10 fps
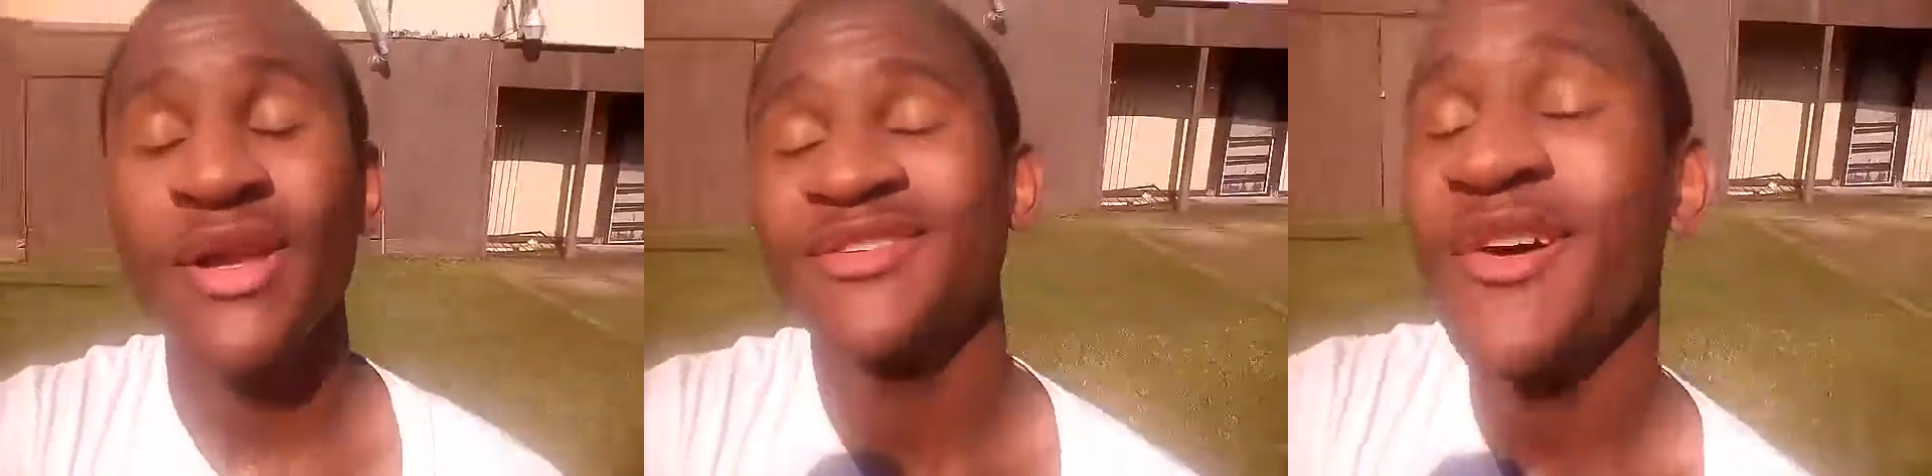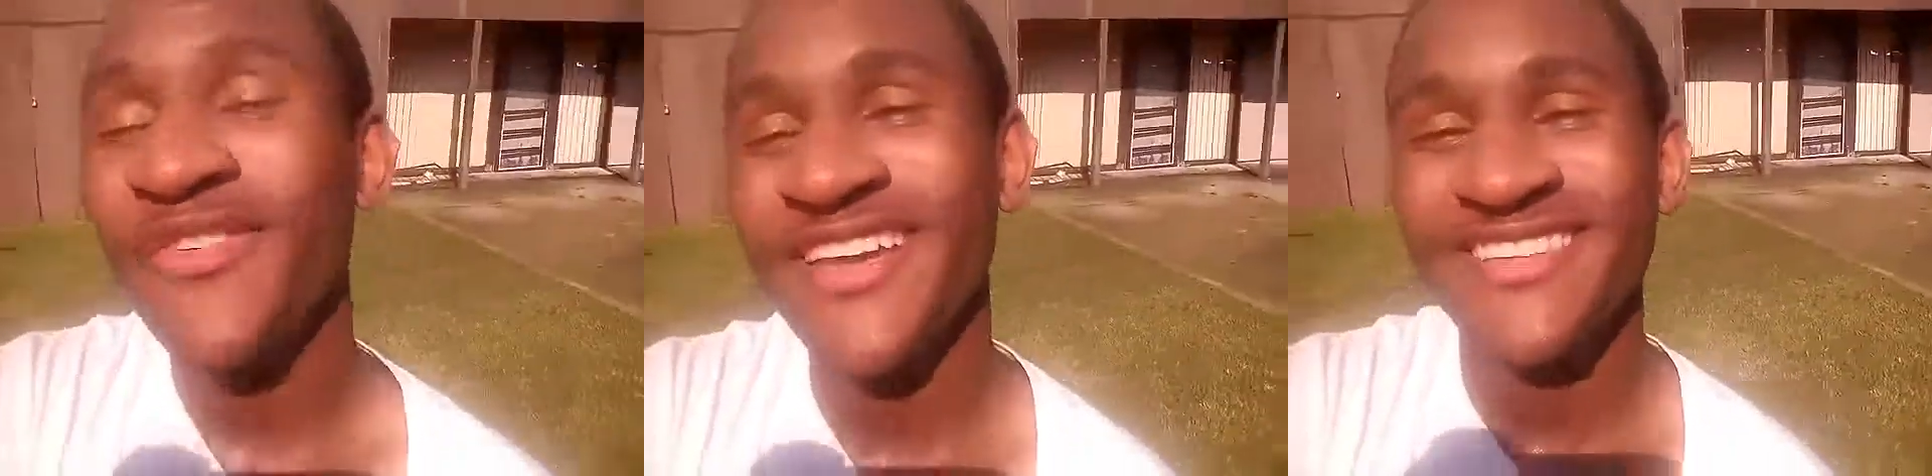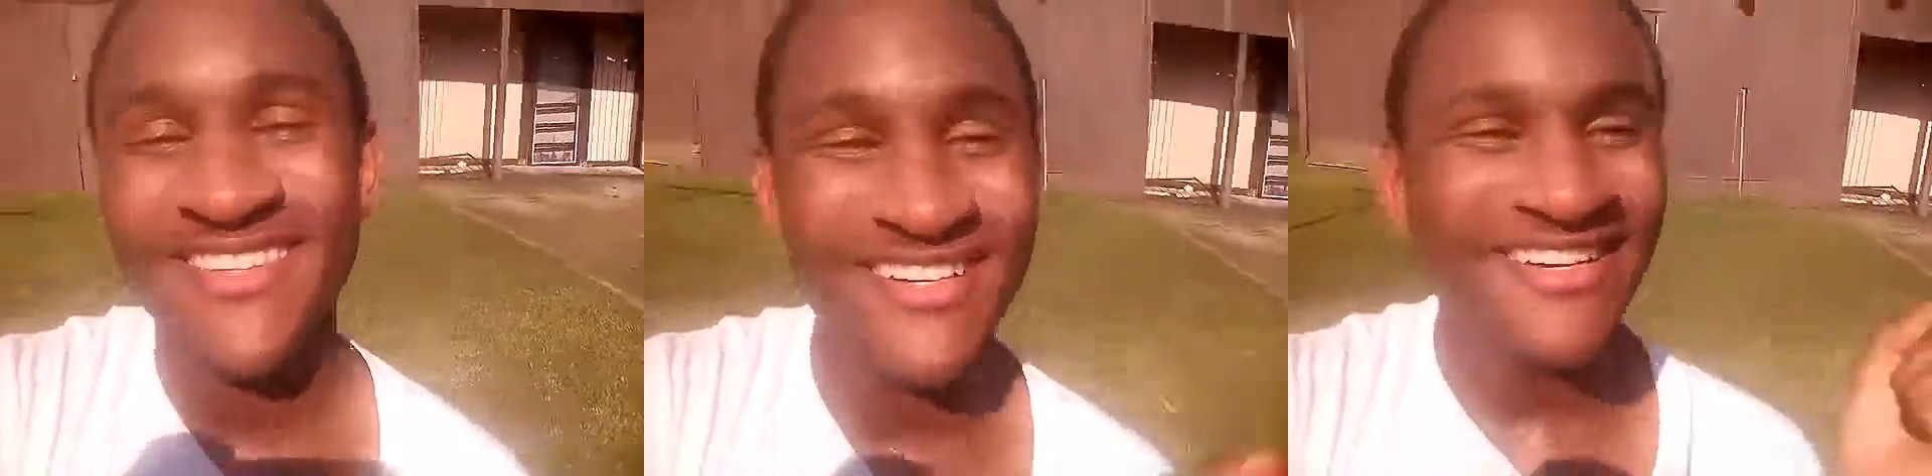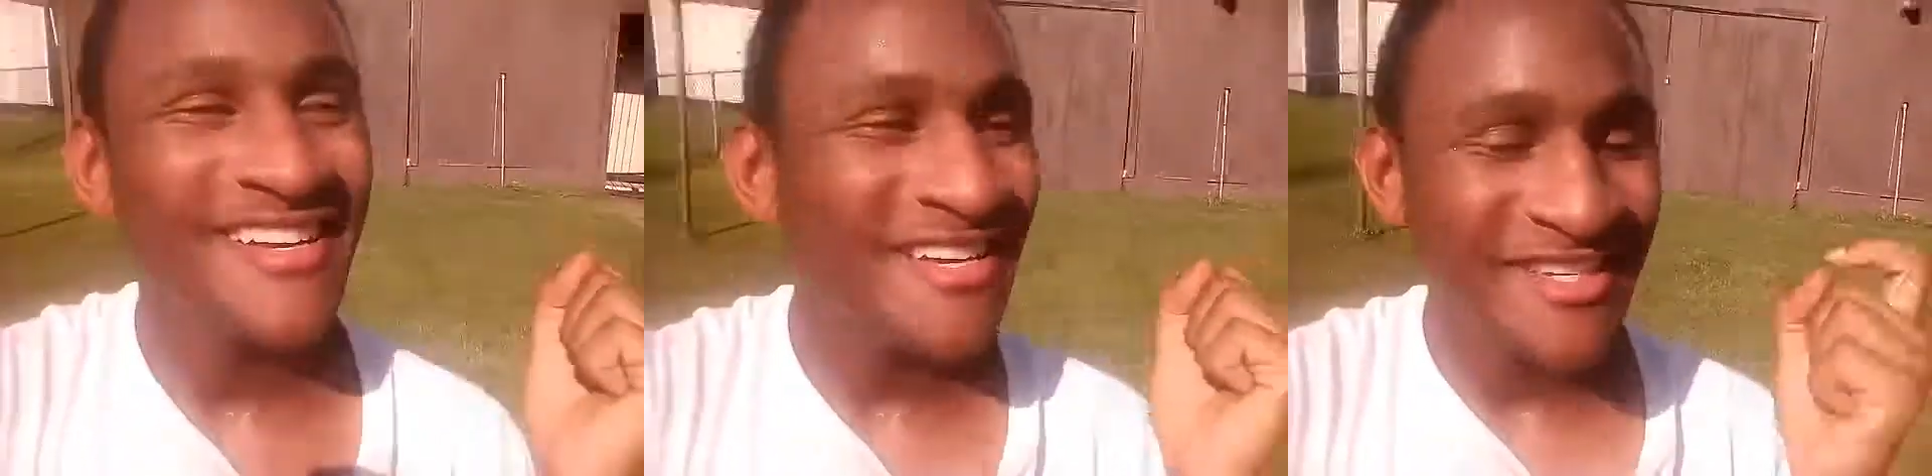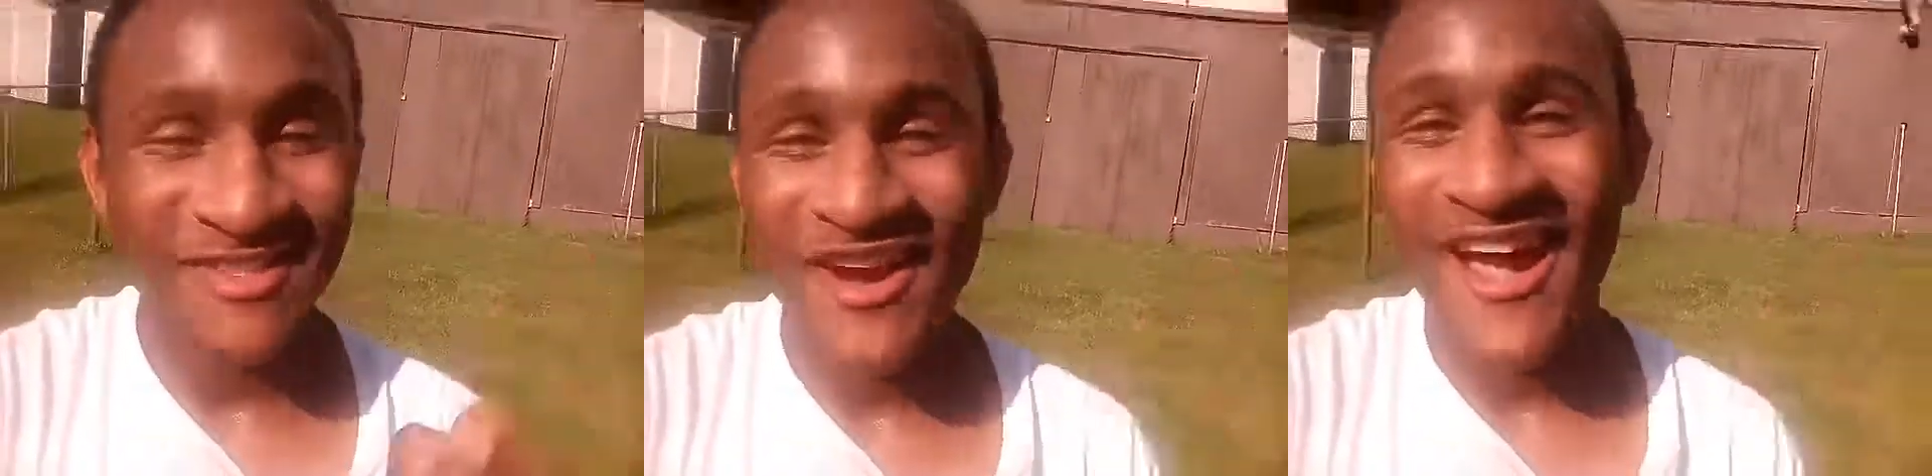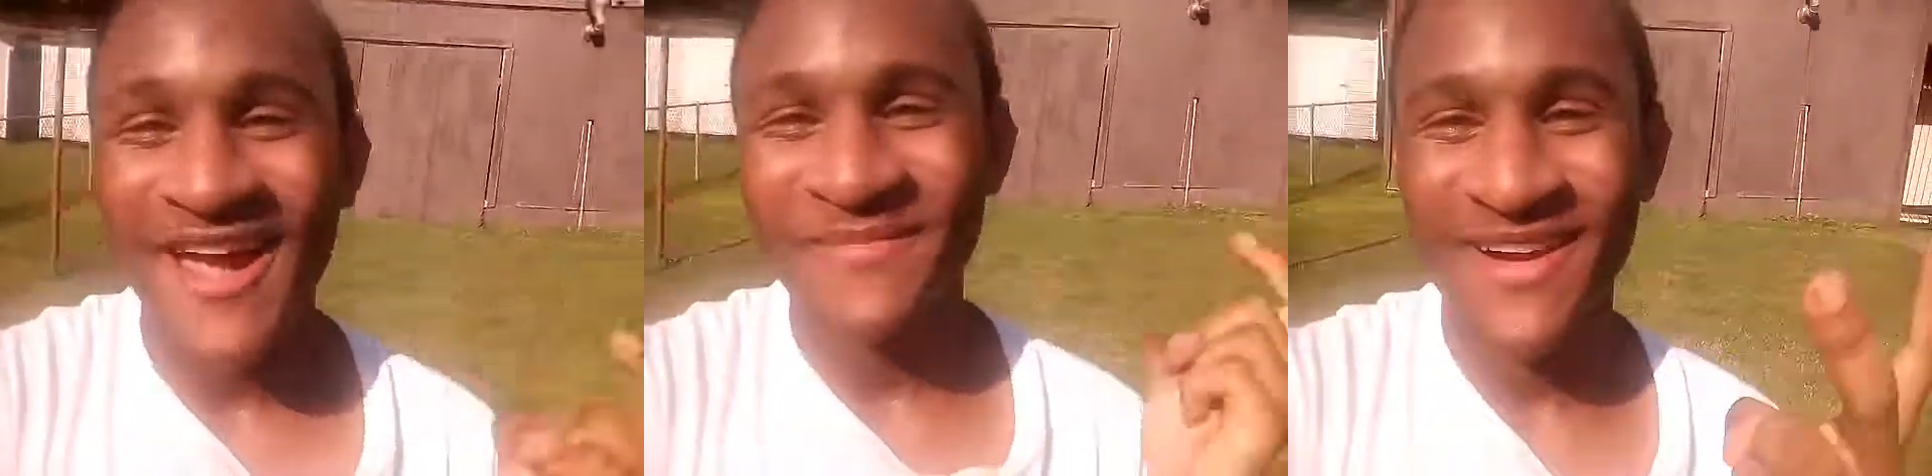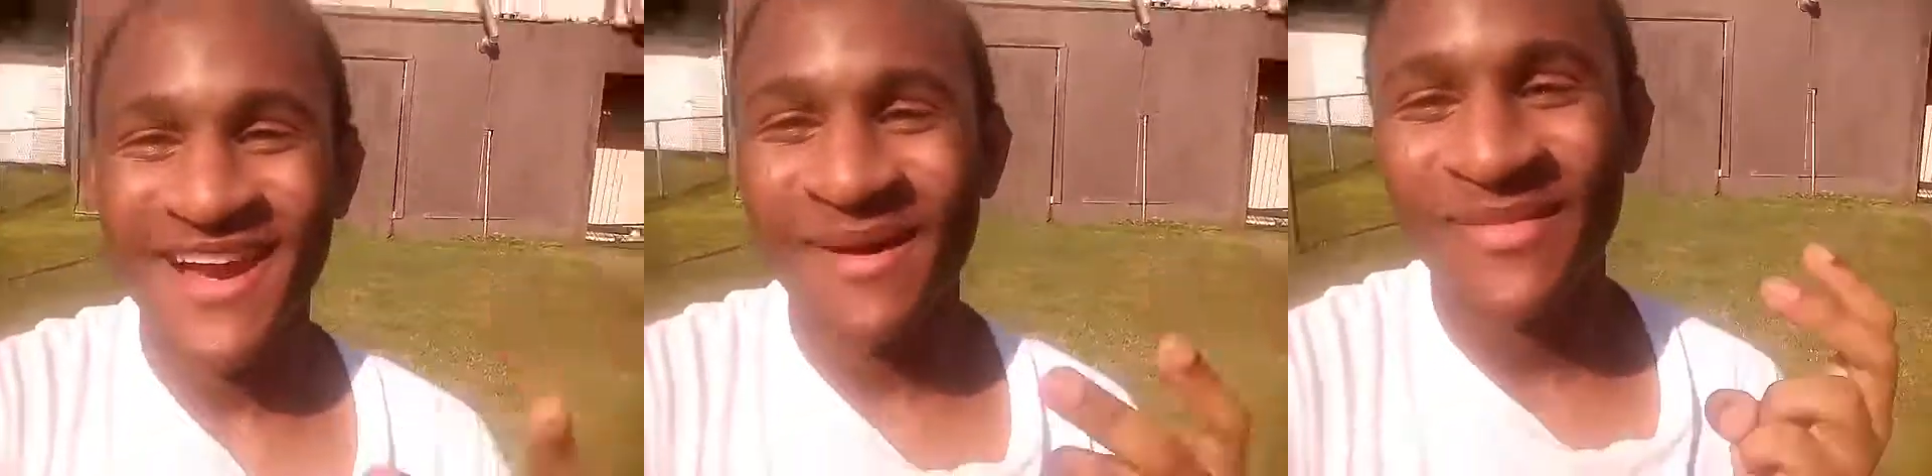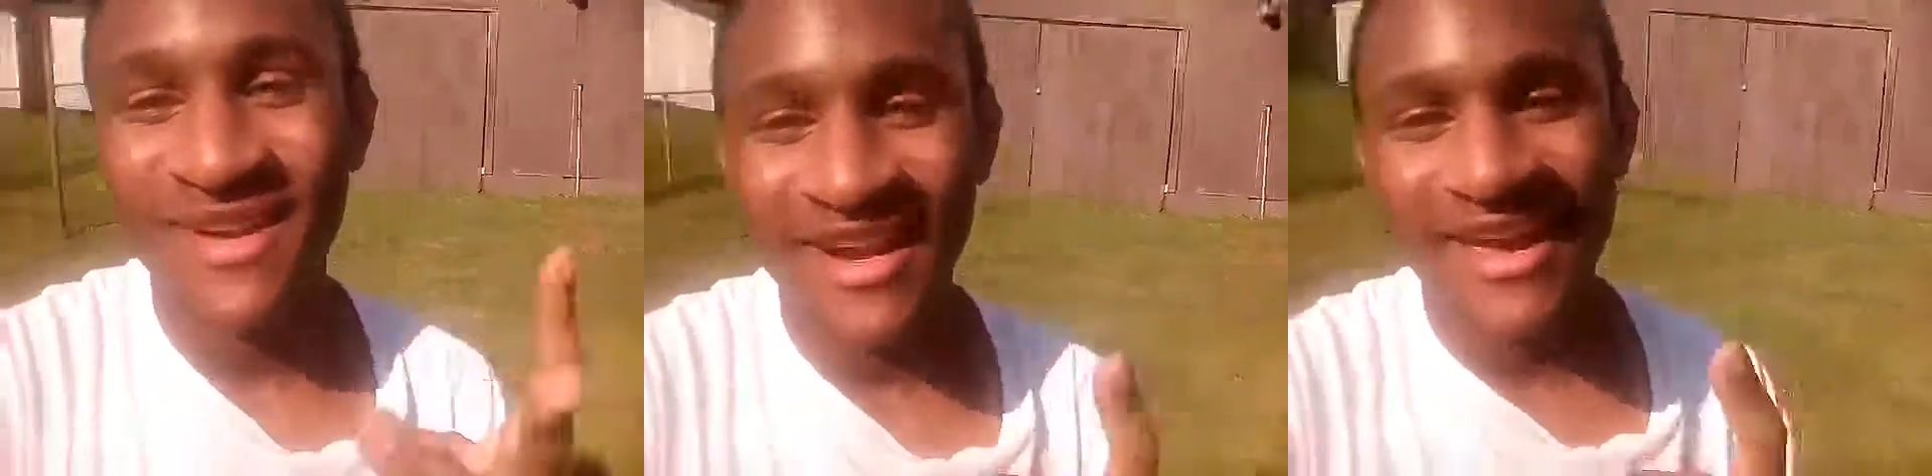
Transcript: Don't forget to subscribe, comment, like,